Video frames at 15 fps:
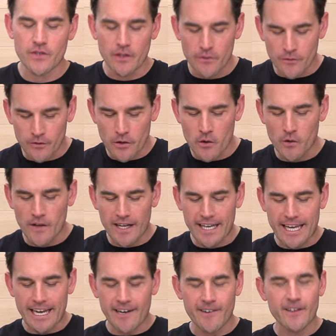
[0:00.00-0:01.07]
gonna flow a lot
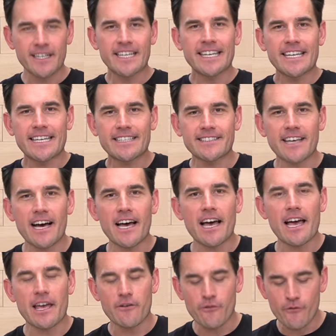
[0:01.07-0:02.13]
of air. It's got
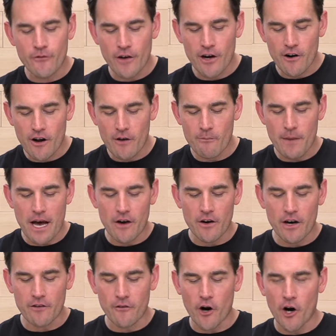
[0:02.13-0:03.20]
a fair
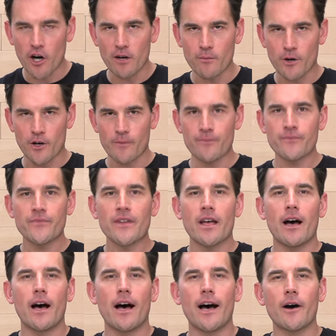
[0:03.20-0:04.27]
amount of armor
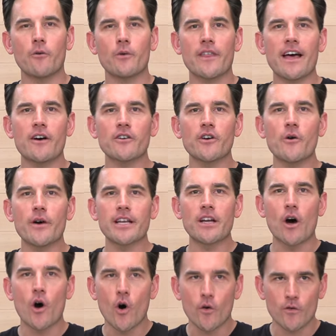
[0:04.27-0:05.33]
without
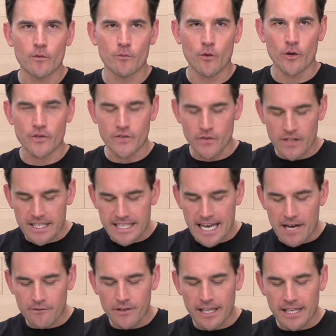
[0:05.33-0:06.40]
going overboard. So these
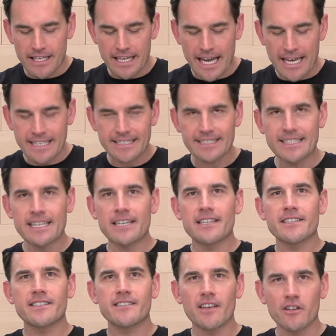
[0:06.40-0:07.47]
have like a nice
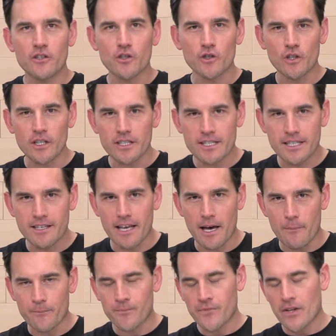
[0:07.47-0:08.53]
subtle look to
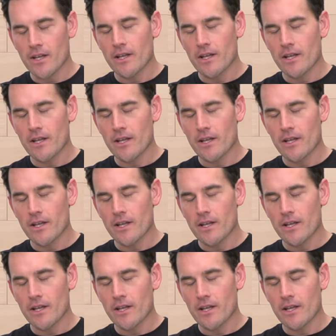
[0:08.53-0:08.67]
them.